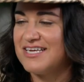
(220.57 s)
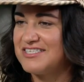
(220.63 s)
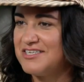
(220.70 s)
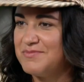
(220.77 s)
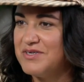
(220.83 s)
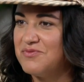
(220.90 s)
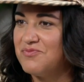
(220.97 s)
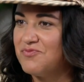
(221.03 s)
nice
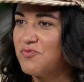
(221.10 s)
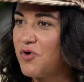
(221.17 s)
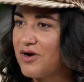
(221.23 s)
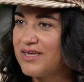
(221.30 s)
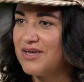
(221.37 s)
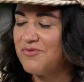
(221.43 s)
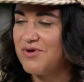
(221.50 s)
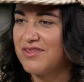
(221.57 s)
to be
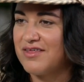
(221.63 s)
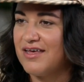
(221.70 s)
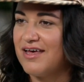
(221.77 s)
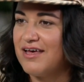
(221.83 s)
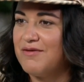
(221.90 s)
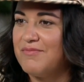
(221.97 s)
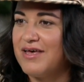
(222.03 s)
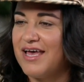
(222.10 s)
working with
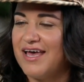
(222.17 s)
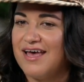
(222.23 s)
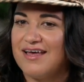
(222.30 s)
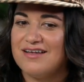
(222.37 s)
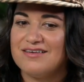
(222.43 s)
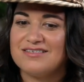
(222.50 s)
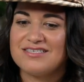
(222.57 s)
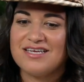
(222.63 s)
him,
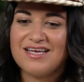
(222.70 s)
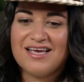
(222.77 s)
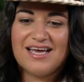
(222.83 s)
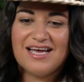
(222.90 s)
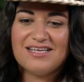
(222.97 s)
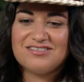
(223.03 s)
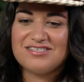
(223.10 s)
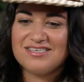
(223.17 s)
and
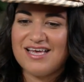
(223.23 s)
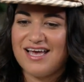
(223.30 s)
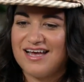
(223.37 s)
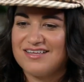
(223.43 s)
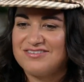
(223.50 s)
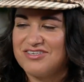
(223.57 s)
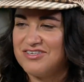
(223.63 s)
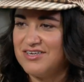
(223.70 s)
it's a,
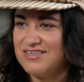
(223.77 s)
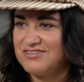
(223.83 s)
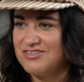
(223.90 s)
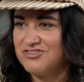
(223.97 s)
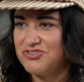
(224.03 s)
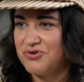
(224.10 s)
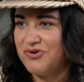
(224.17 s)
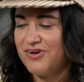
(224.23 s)
yeah, it's a it's
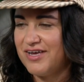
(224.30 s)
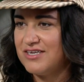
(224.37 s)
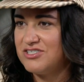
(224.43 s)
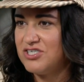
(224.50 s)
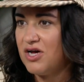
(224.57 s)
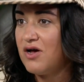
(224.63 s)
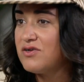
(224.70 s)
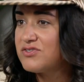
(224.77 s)
a joy
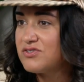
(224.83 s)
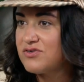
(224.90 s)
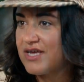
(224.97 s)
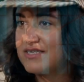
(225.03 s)
to also